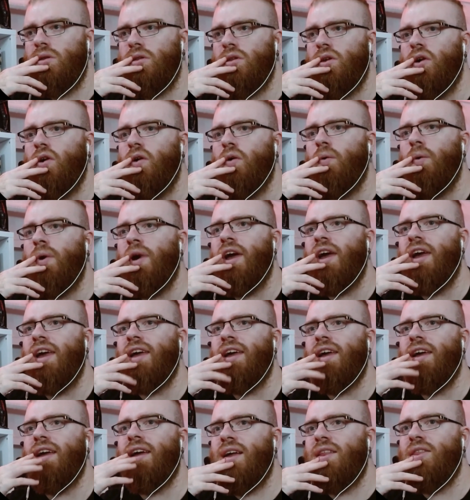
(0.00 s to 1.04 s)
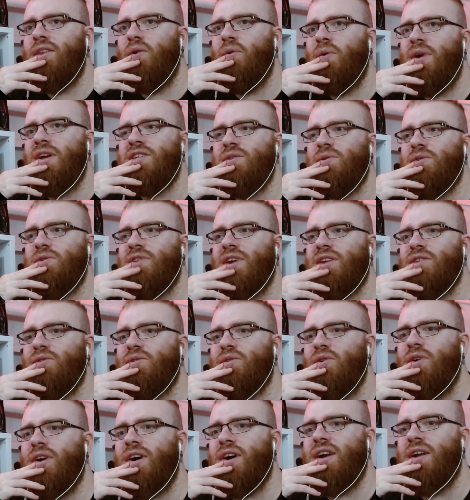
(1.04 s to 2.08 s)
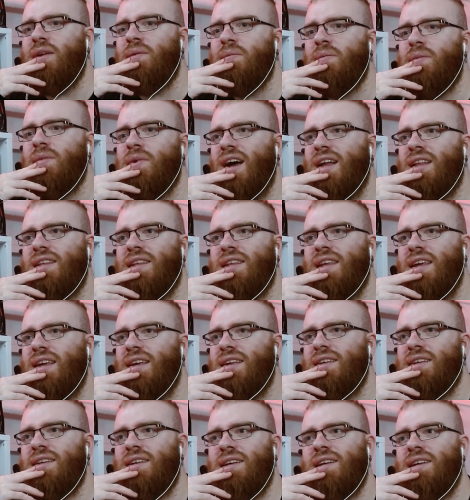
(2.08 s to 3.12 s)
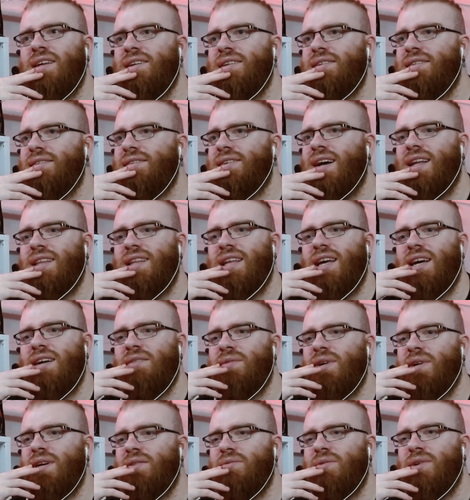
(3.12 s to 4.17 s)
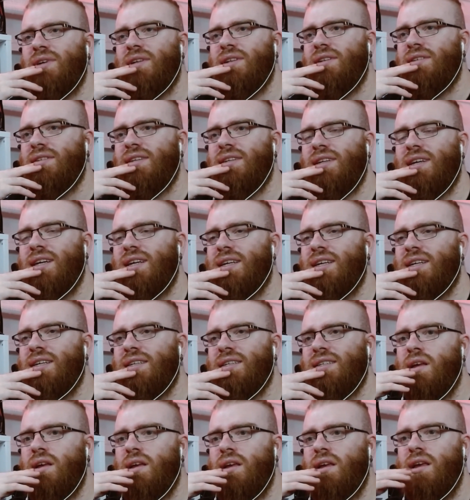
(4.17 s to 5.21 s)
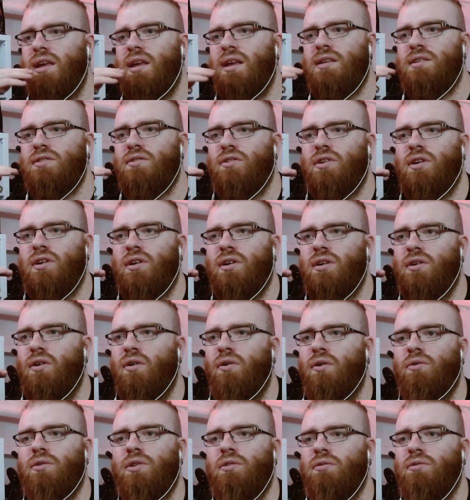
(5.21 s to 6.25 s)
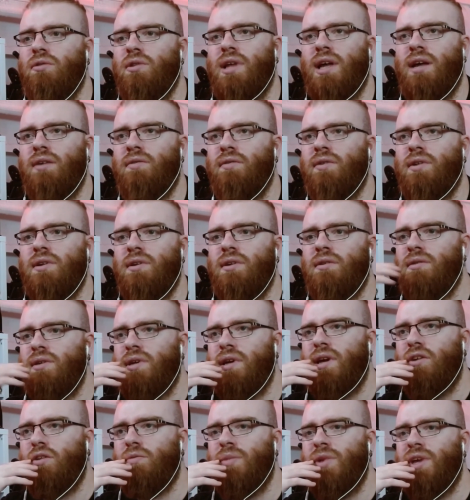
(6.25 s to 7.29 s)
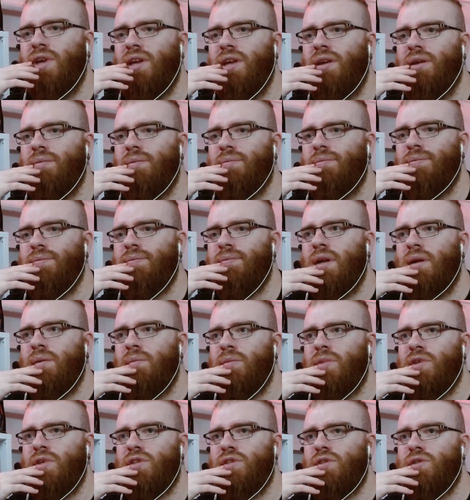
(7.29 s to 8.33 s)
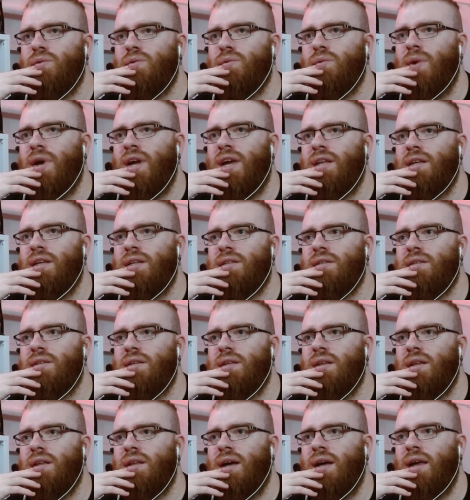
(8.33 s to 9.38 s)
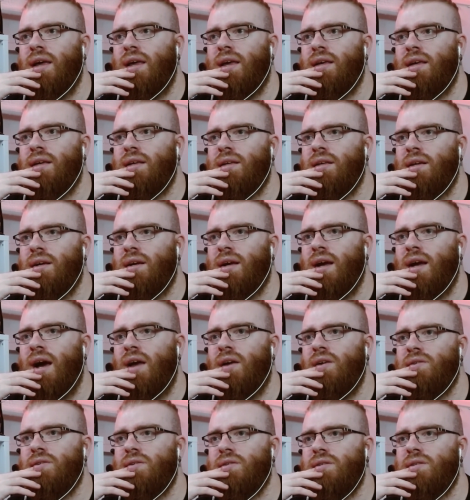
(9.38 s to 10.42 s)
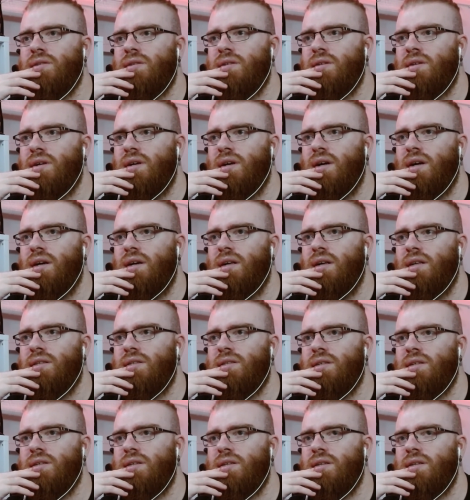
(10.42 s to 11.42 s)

No way. No way she will try to conquer him. I think Adama will deny. He is on a whole new level, you know. Cannot be persuaded like Gaius is.